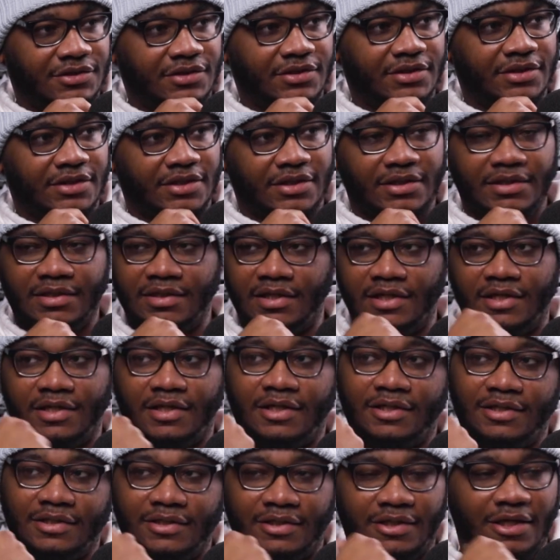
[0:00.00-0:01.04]
Shout out to Aaliyah.
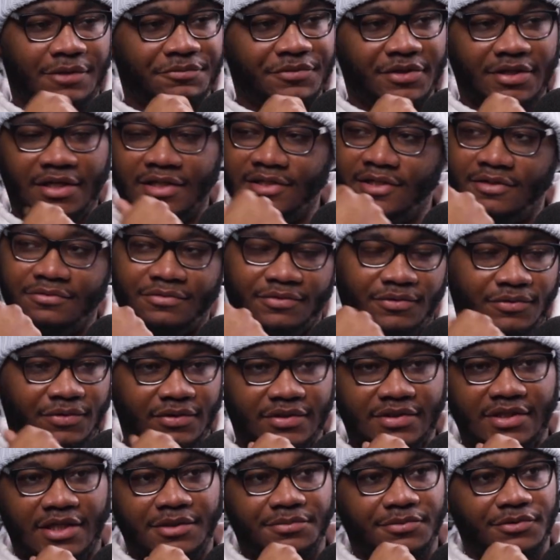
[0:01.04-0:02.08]
Yeah, I mean, I definitely
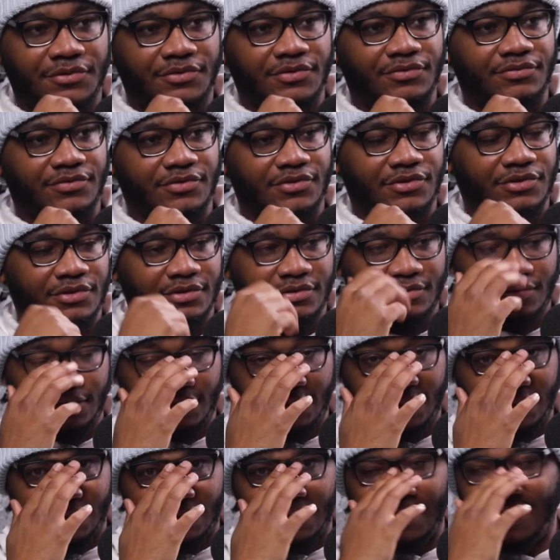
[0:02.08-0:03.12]
want to type you in for sure too,
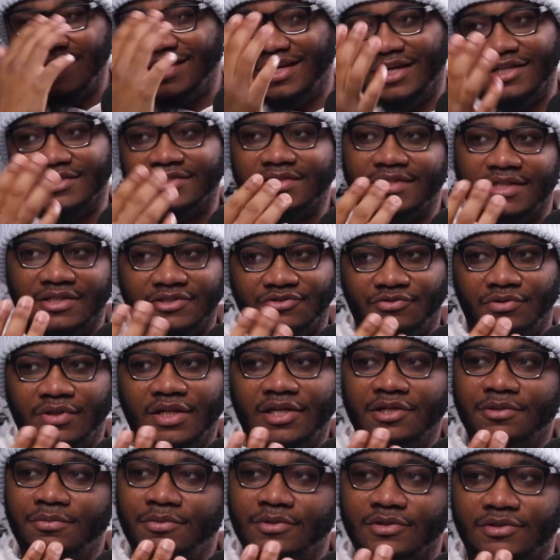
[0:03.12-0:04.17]
because it's
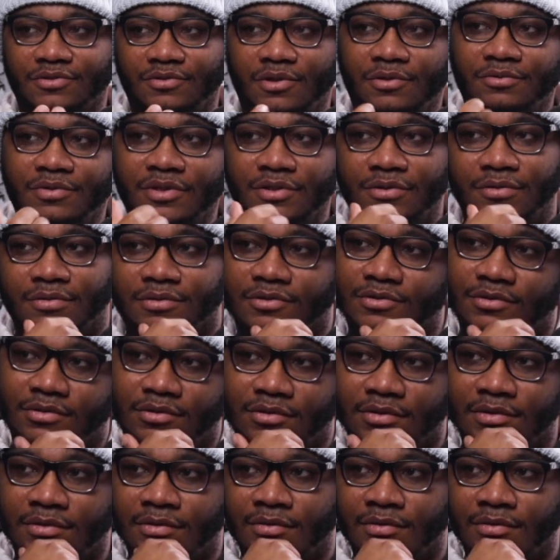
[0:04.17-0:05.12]
relatable to what we do too.